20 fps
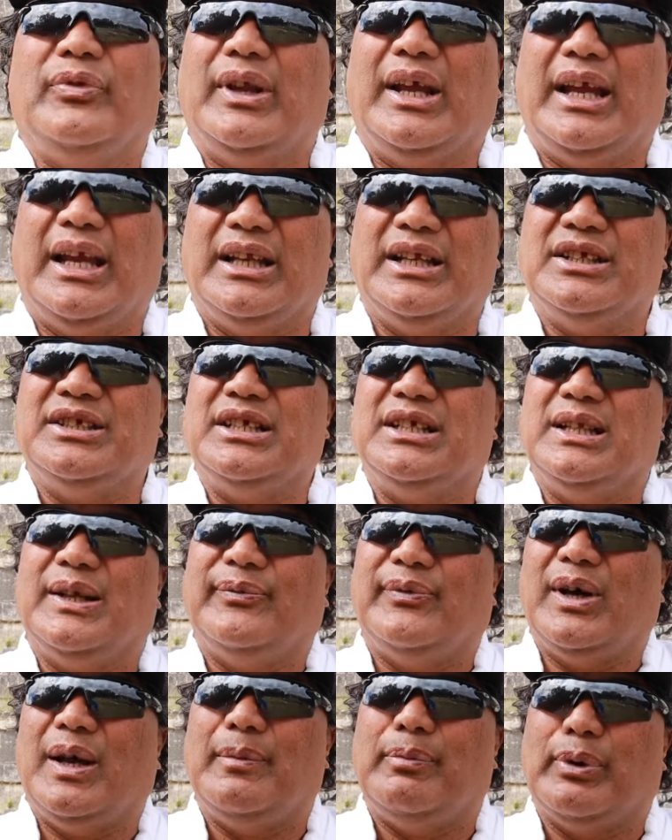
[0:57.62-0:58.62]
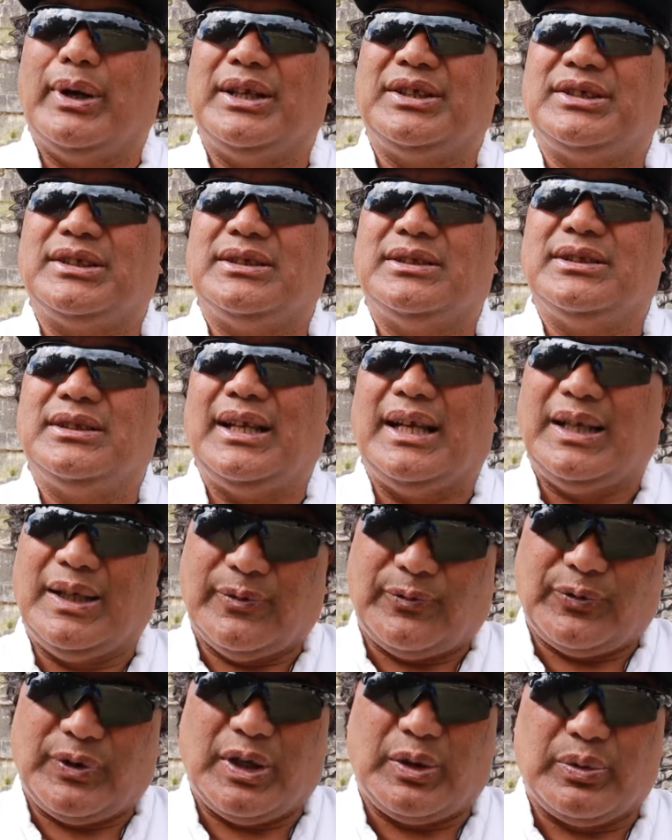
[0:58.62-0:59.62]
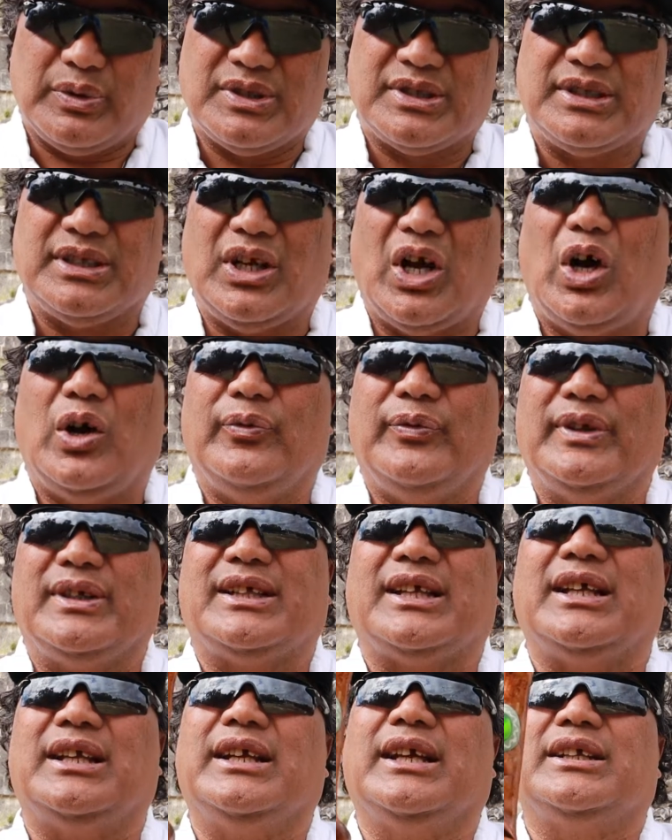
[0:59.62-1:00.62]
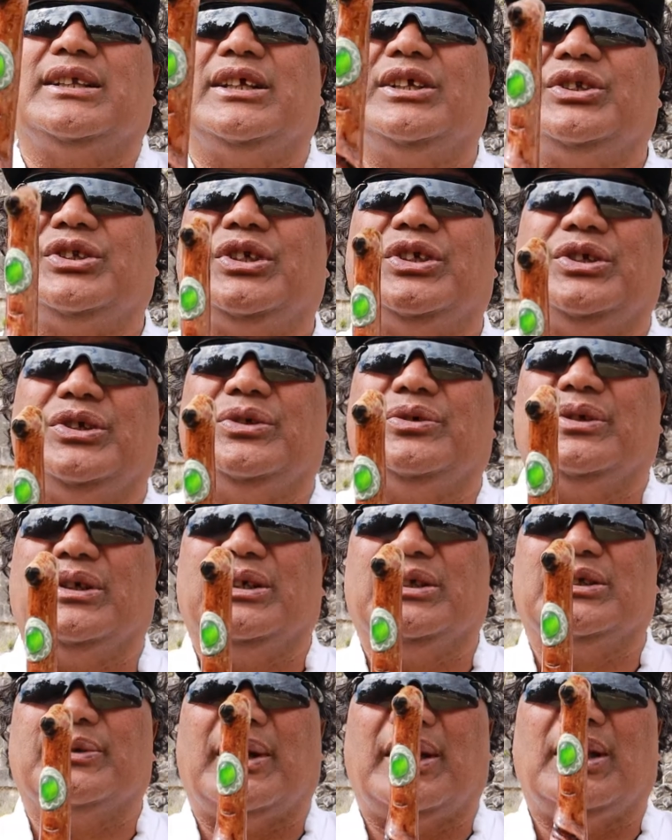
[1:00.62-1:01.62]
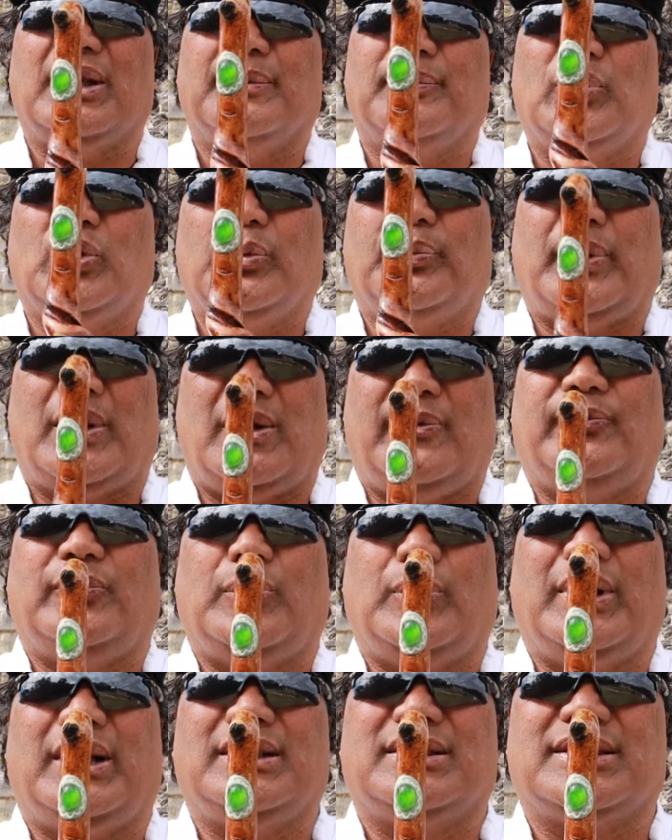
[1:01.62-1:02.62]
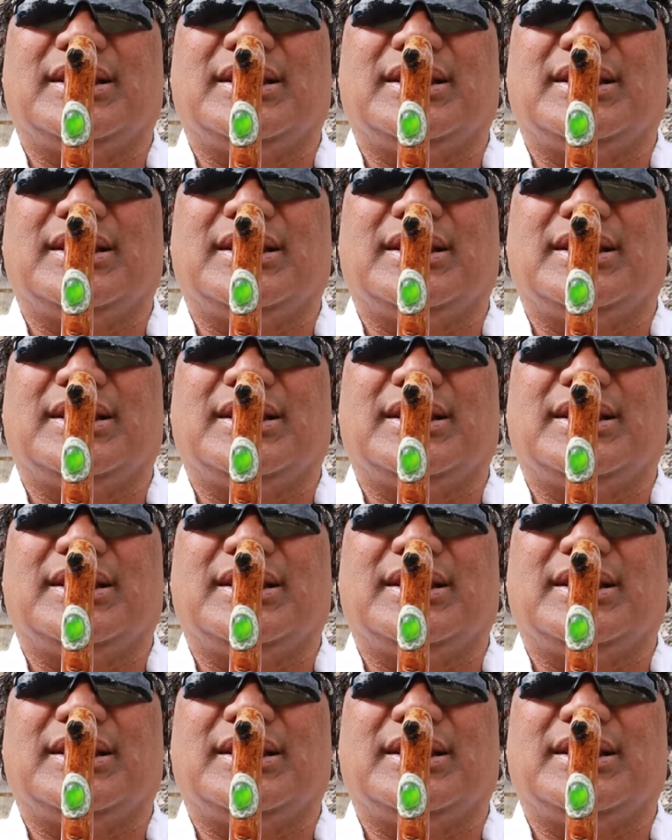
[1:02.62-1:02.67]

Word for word: the energy and the vibration and the frequency of it connecting to you in a, in a more powerful way